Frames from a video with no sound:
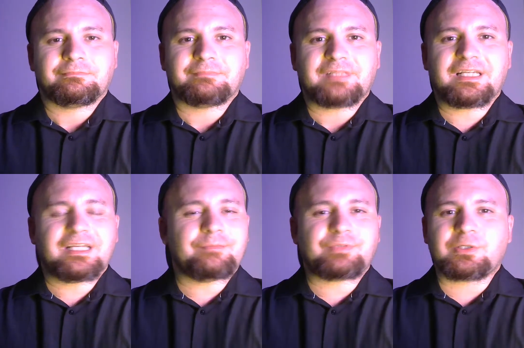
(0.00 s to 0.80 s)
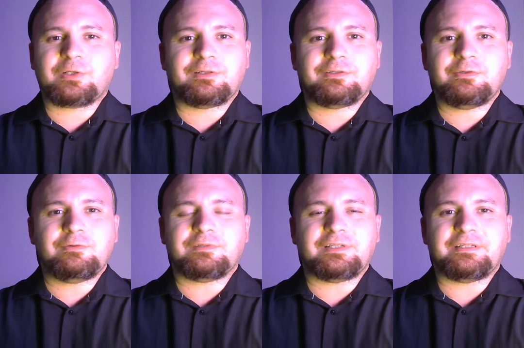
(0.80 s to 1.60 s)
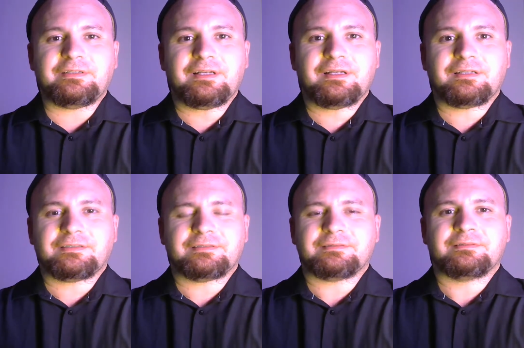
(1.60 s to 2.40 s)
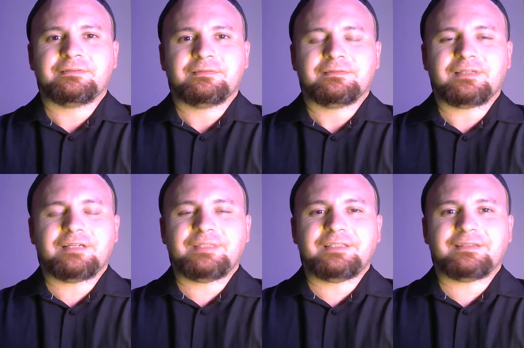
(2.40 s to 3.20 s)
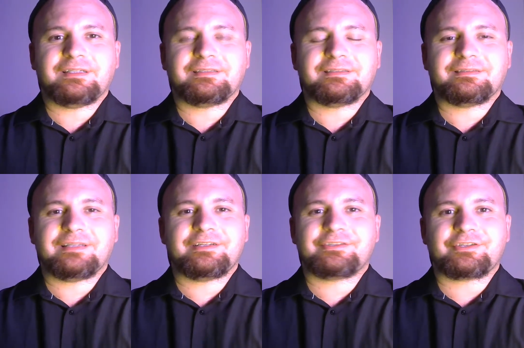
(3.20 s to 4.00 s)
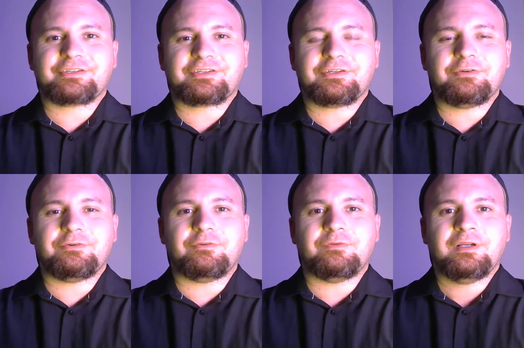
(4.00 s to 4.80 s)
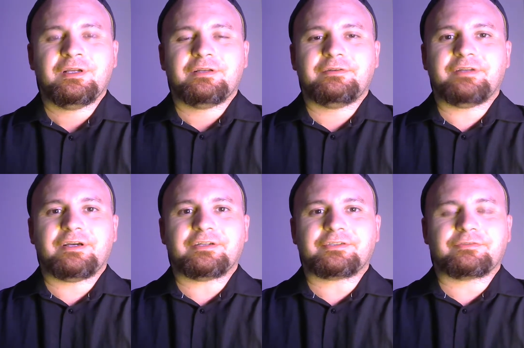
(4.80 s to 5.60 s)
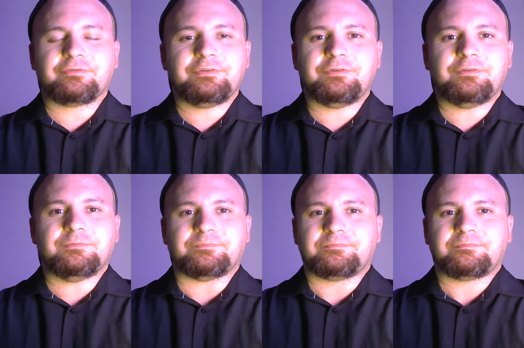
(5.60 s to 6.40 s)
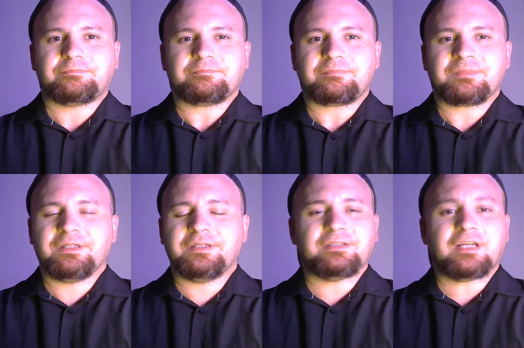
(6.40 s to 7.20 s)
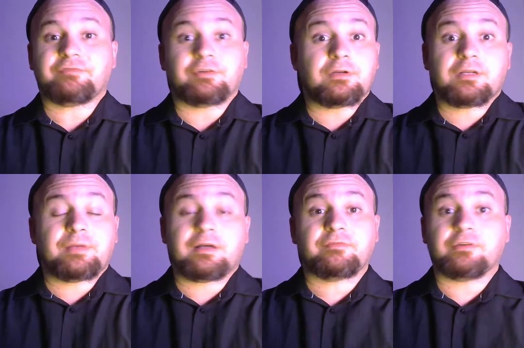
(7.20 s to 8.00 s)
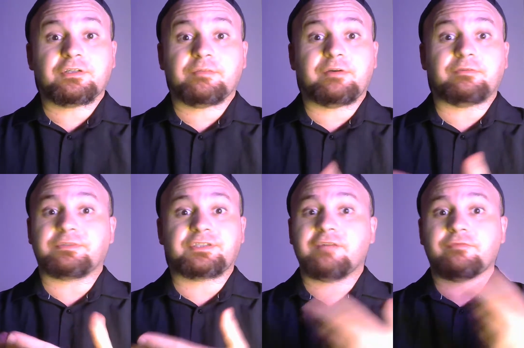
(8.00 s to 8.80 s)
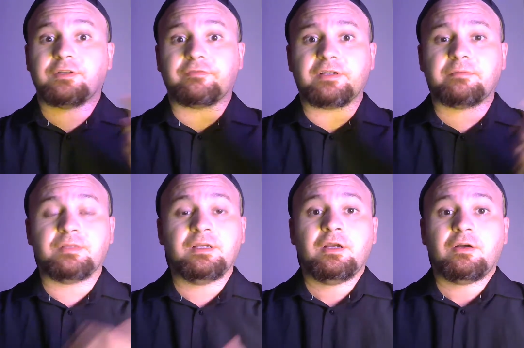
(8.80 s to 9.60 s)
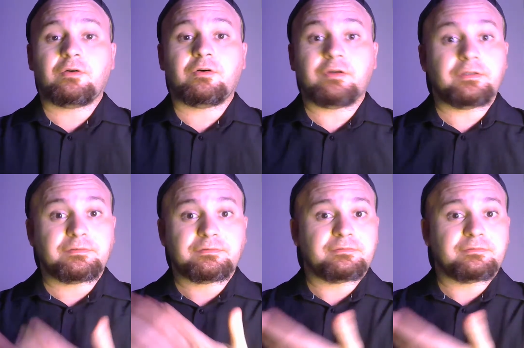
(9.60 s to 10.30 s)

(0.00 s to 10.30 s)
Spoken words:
Absolutely not. I mean, like, that is just so not true. And I've talked about several of them on